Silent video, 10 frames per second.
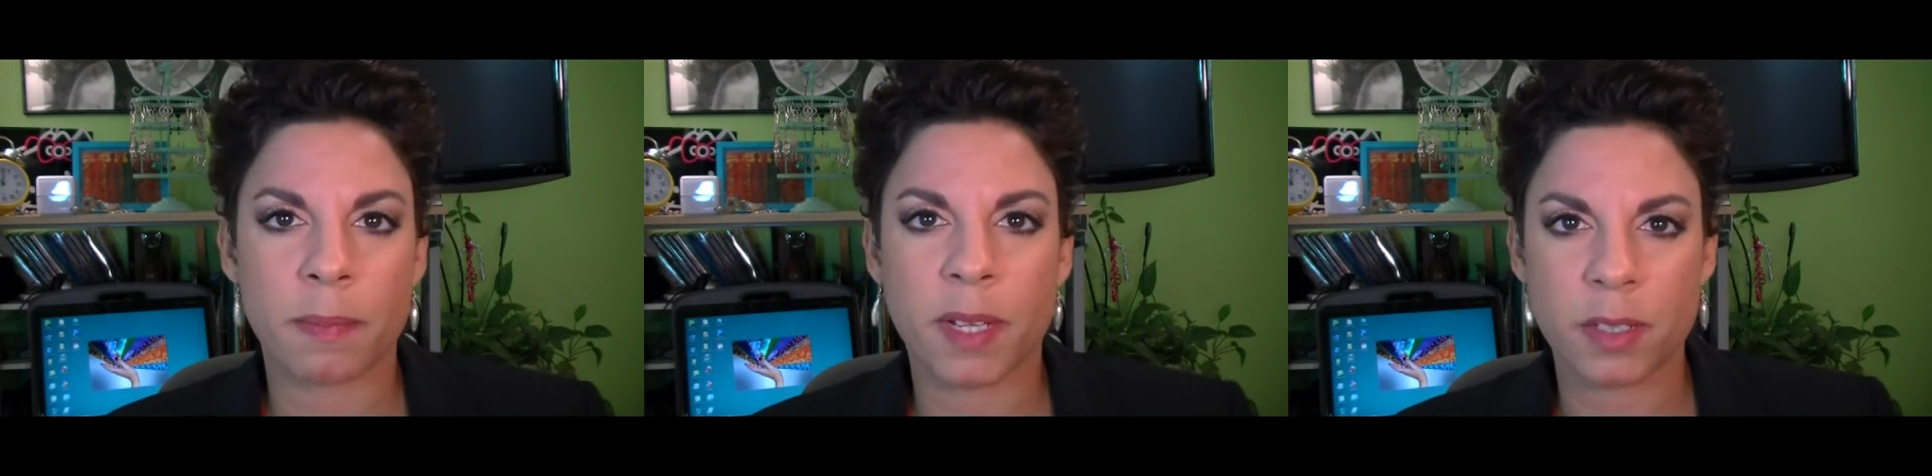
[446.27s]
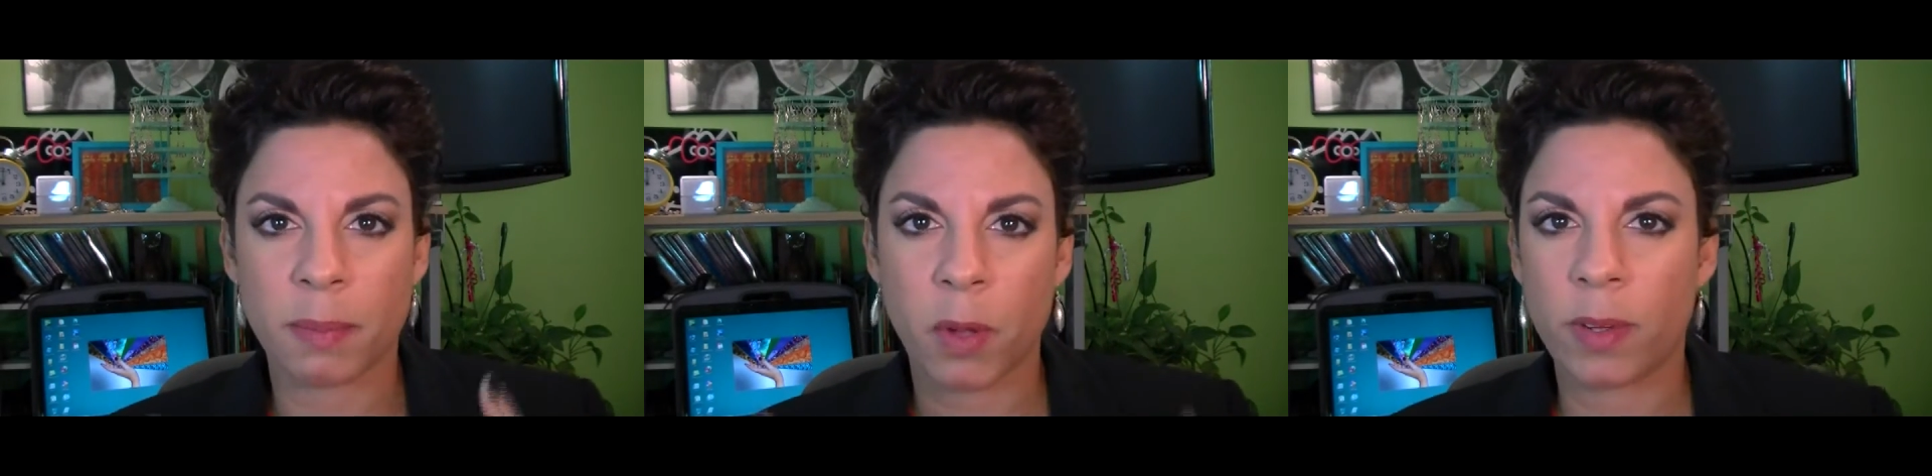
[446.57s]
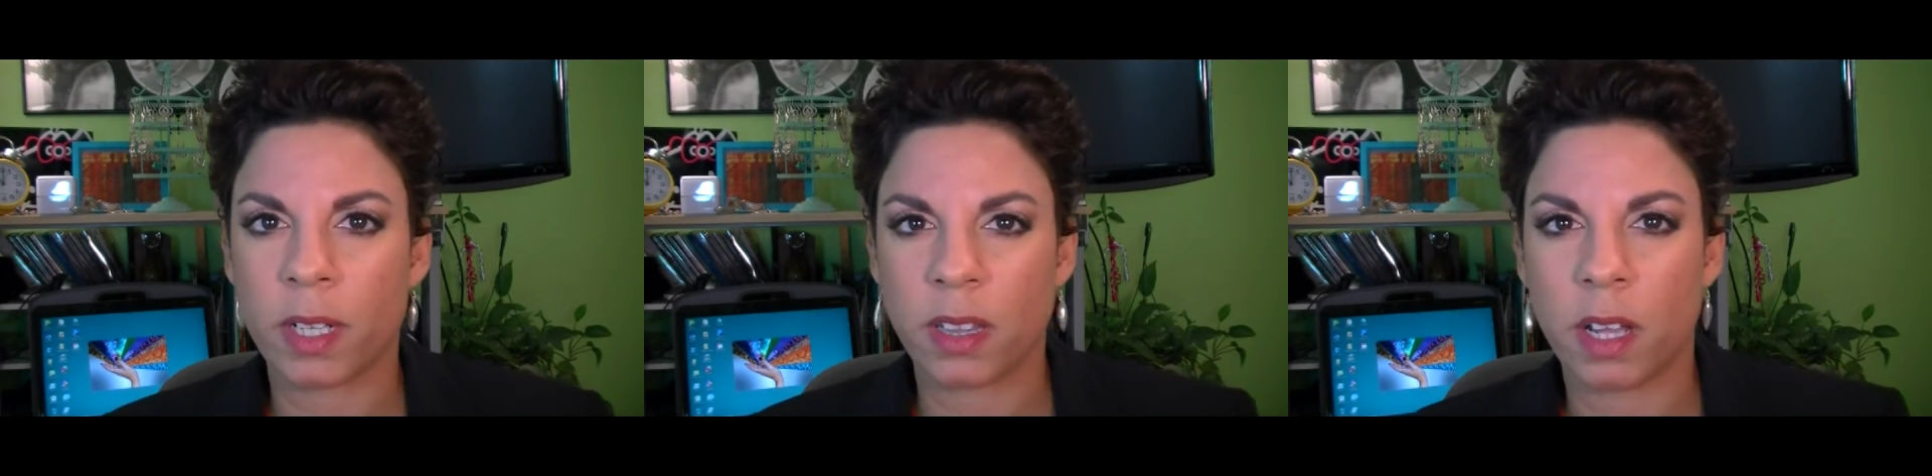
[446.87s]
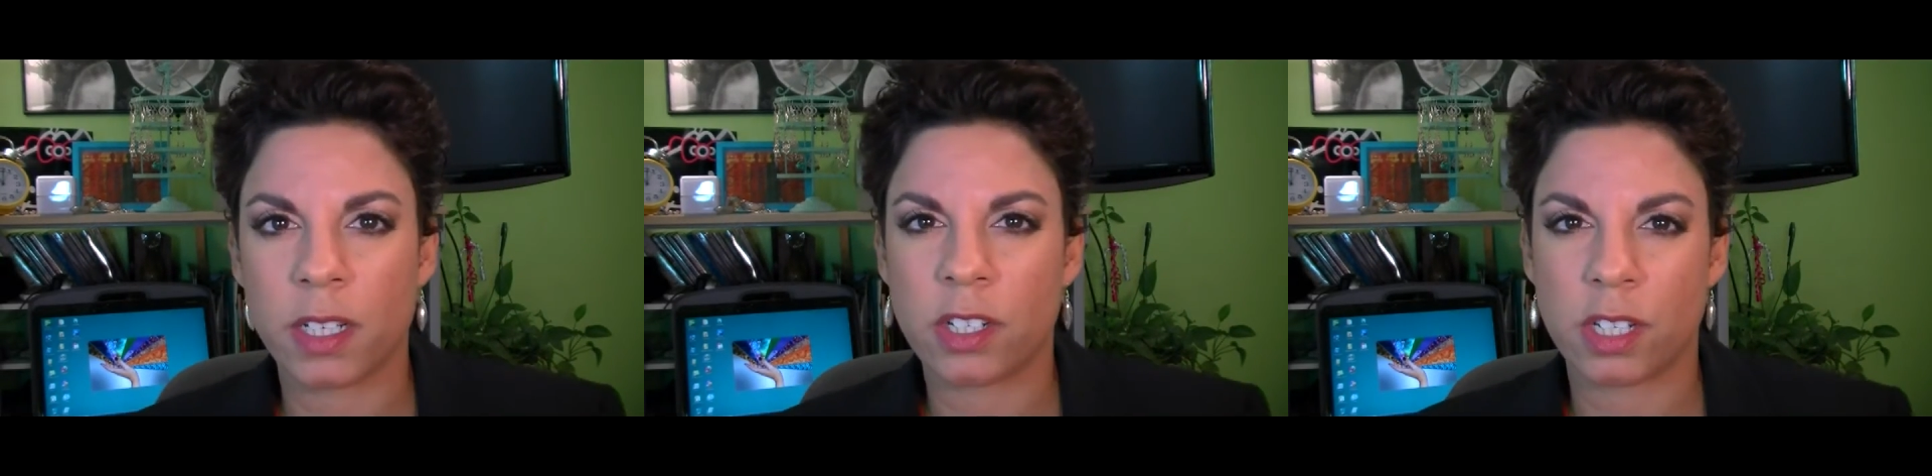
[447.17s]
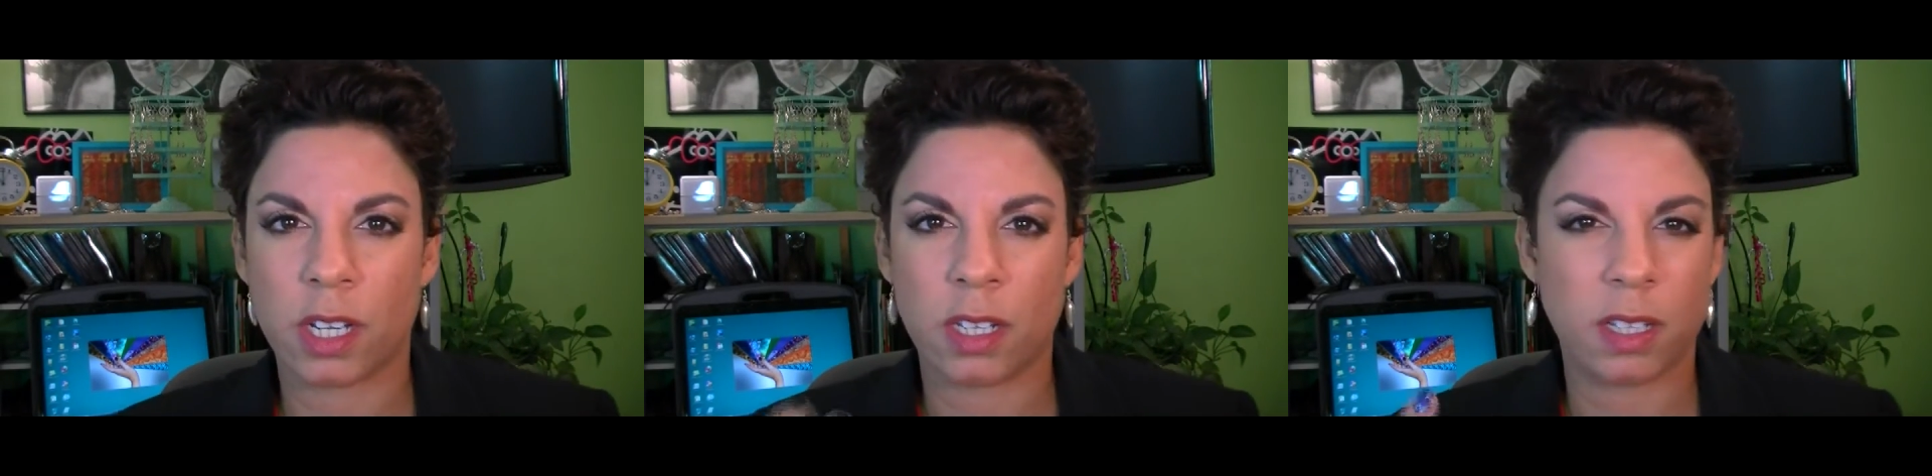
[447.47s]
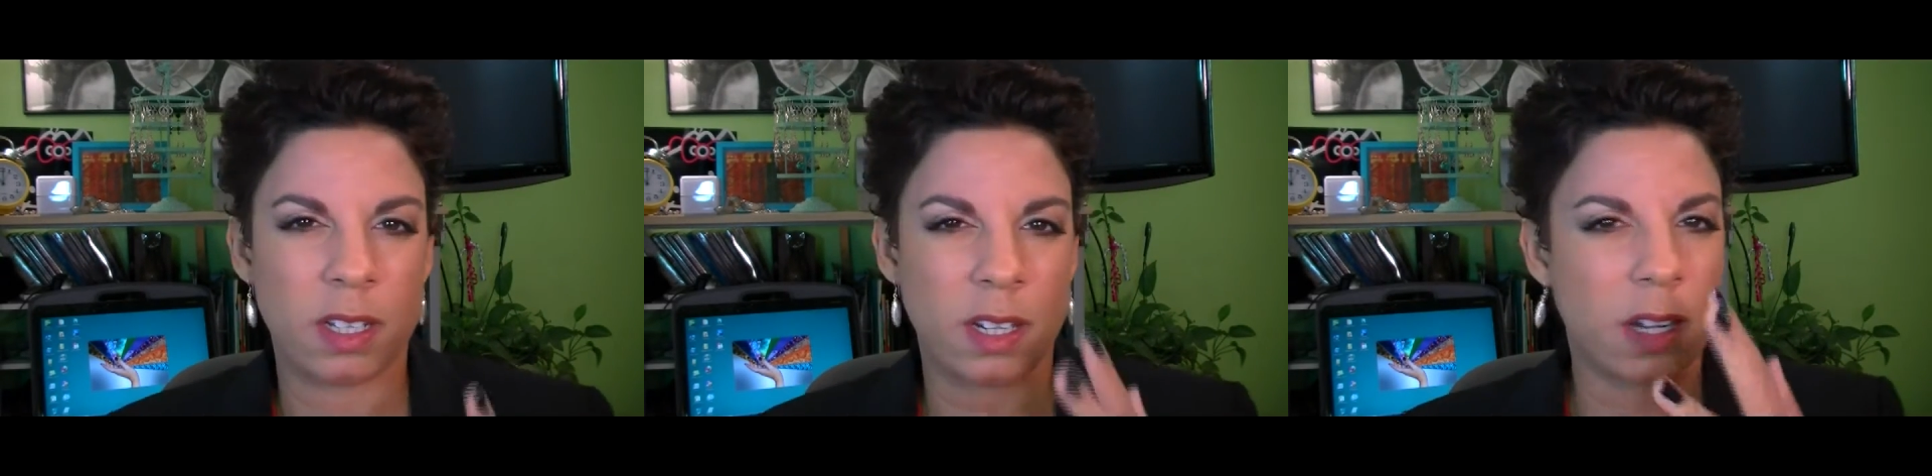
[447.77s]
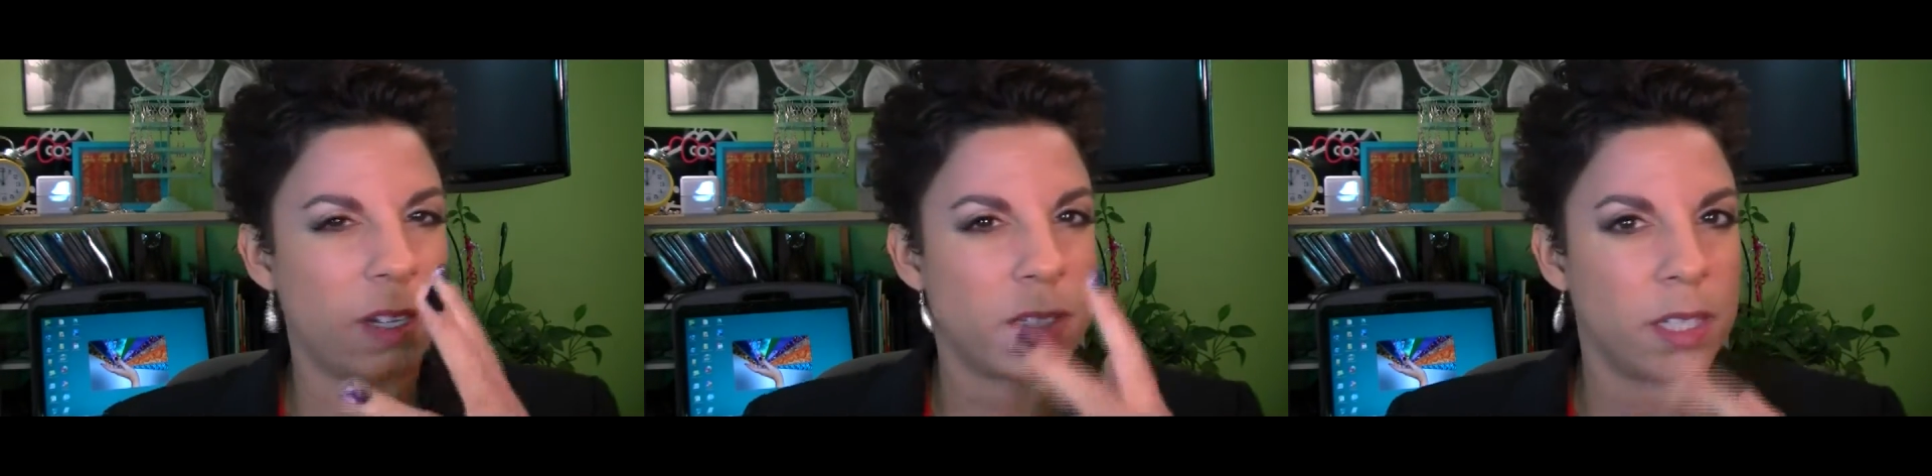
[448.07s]
because I'm going to lunch
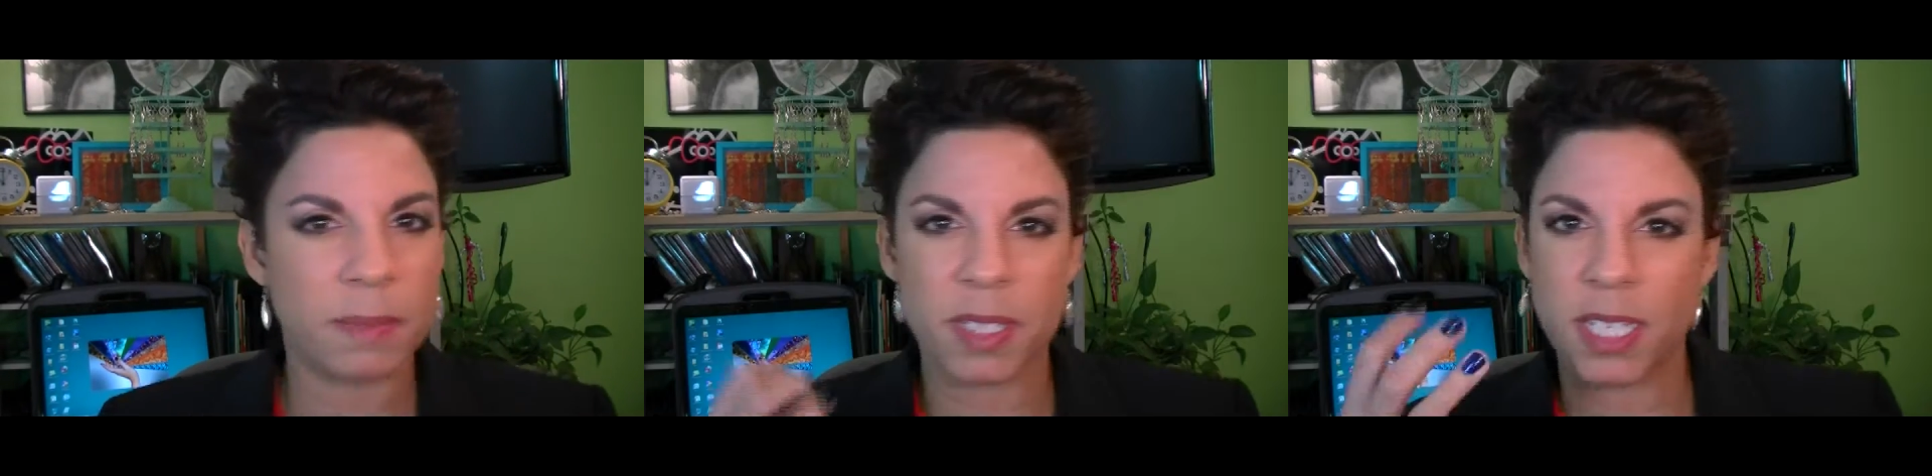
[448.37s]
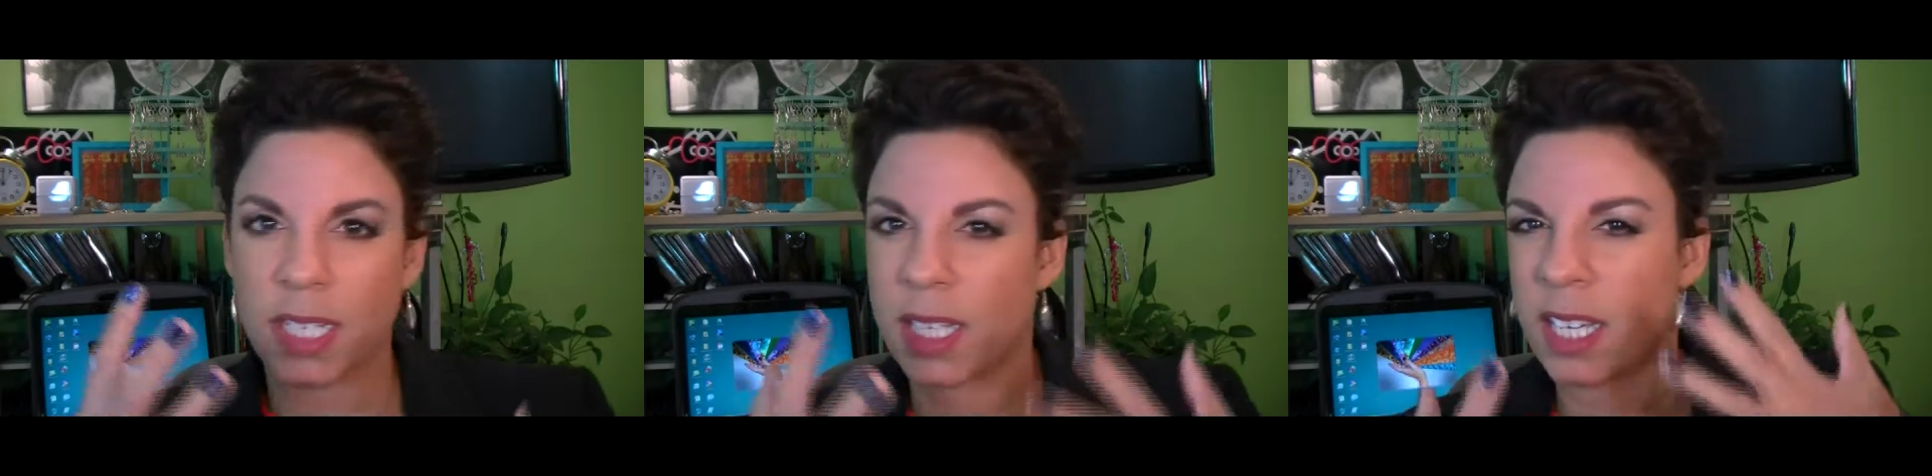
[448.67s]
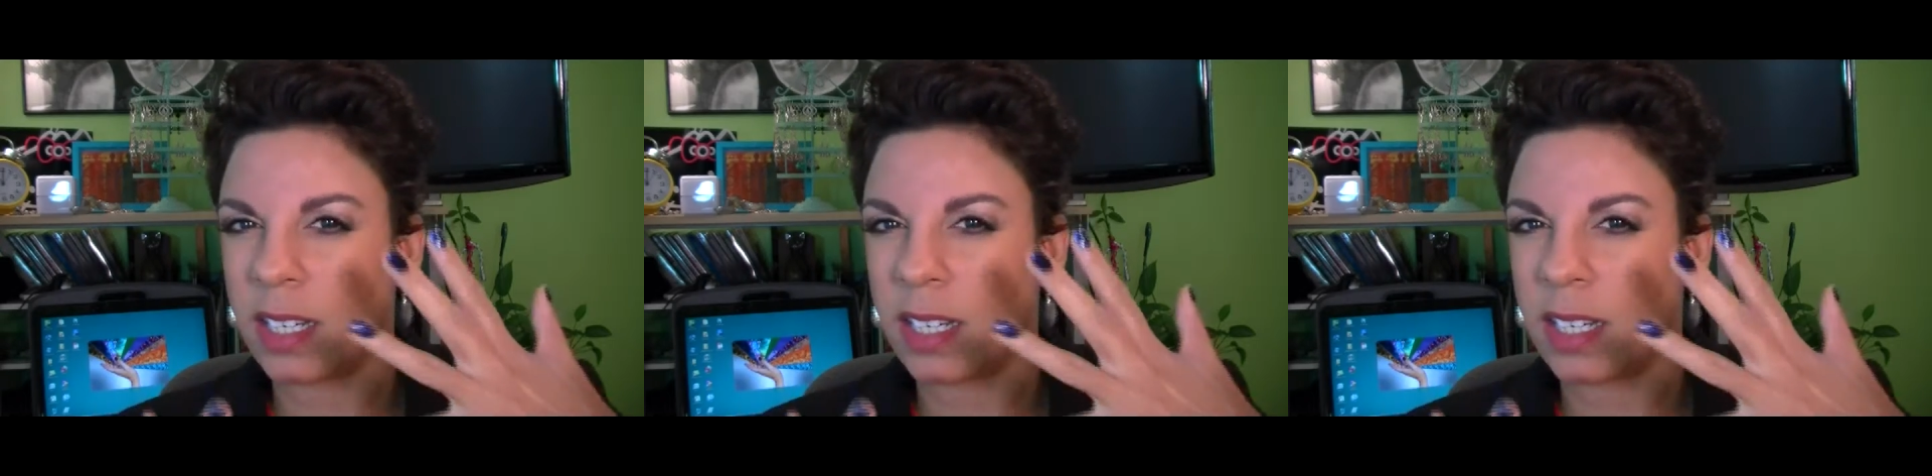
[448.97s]
and lipstick